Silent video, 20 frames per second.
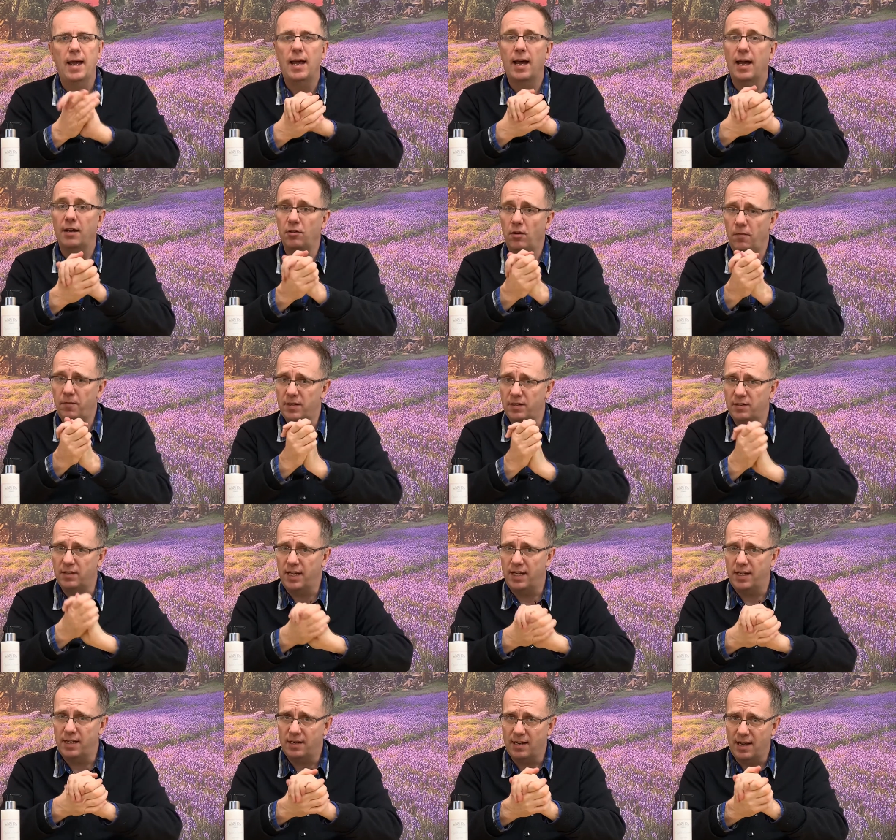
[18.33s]
as often as
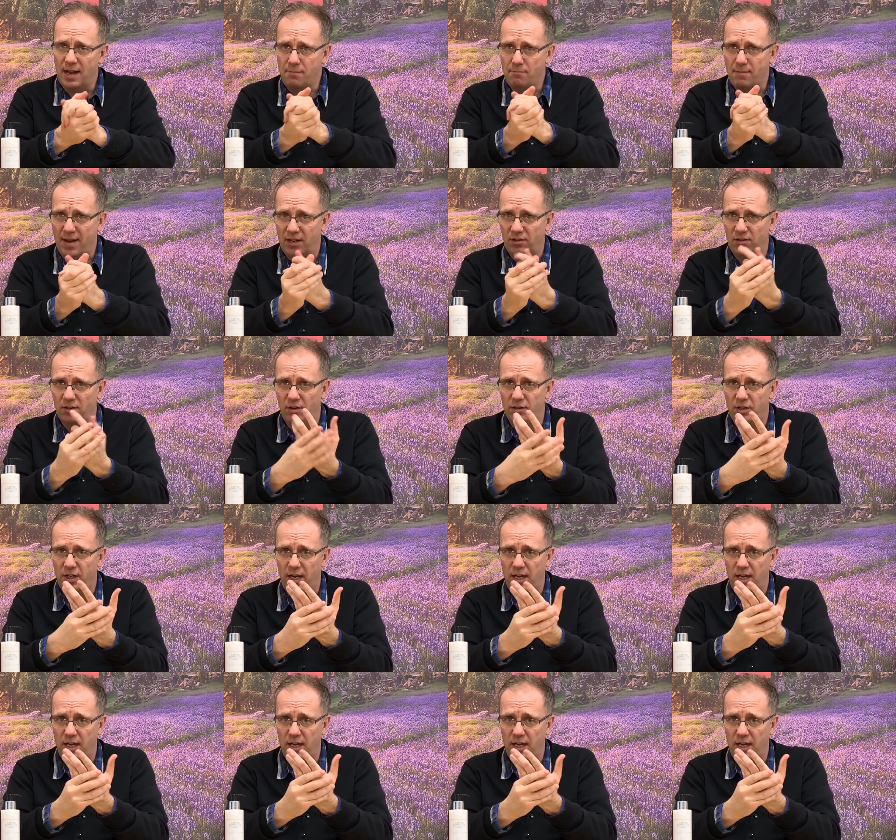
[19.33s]
needed and massage